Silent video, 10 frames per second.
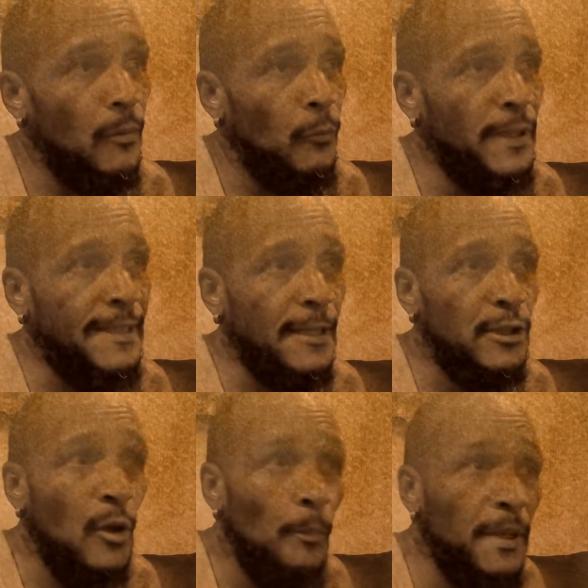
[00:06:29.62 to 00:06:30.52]
We did
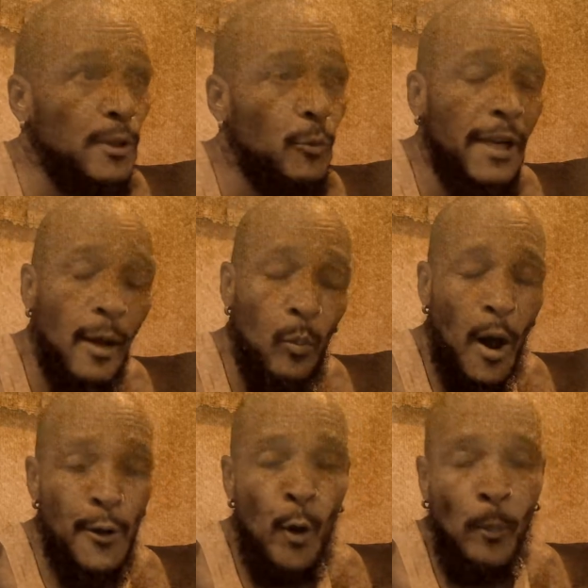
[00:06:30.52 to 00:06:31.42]
so because we didn't
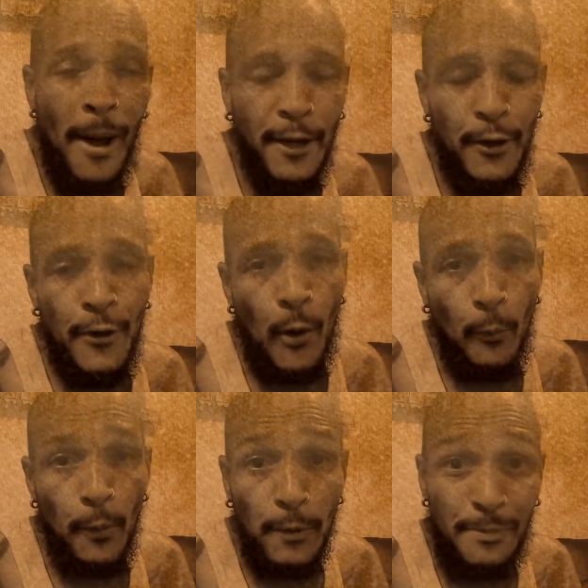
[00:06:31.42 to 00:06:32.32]
want nobody to know
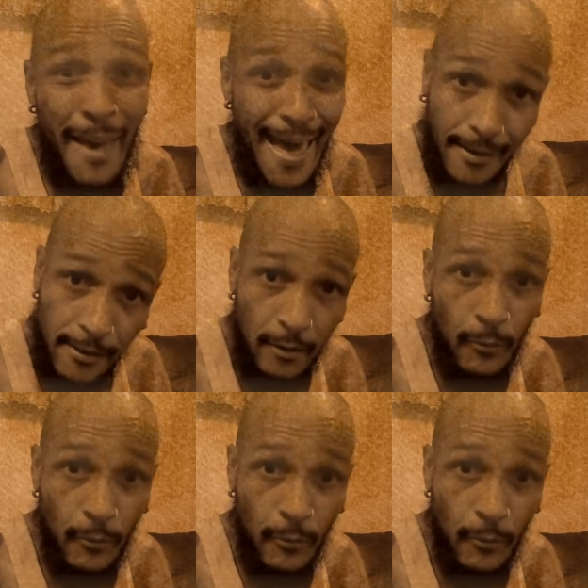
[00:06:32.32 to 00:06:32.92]
we was battling.